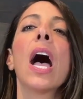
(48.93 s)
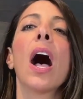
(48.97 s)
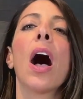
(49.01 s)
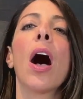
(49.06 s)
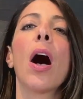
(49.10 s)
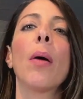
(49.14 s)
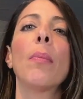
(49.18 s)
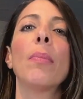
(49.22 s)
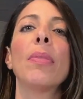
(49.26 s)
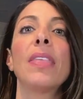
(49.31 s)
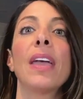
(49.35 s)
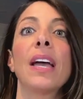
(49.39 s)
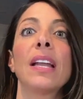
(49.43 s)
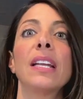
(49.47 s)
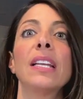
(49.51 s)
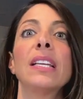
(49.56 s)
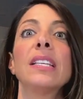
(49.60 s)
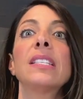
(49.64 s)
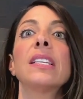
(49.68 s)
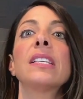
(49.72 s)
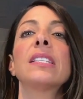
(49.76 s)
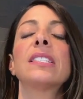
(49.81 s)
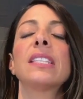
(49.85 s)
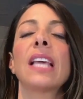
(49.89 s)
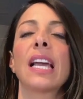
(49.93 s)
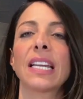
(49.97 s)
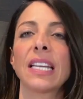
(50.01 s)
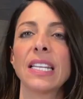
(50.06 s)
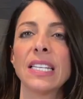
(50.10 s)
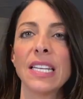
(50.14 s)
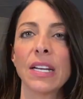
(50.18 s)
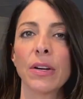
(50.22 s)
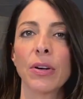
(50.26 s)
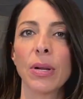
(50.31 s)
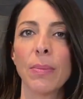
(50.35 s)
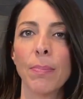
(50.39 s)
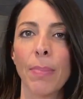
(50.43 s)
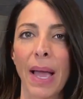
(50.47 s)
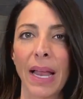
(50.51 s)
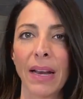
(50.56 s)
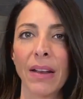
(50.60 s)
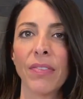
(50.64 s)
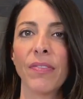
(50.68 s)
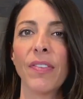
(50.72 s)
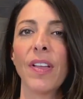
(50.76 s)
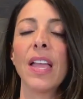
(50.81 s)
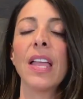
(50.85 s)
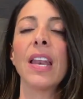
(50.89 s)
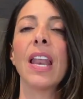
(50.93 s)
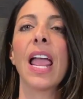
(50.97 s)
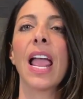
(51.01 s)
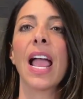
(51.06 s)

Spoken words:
that is a secondary benefit,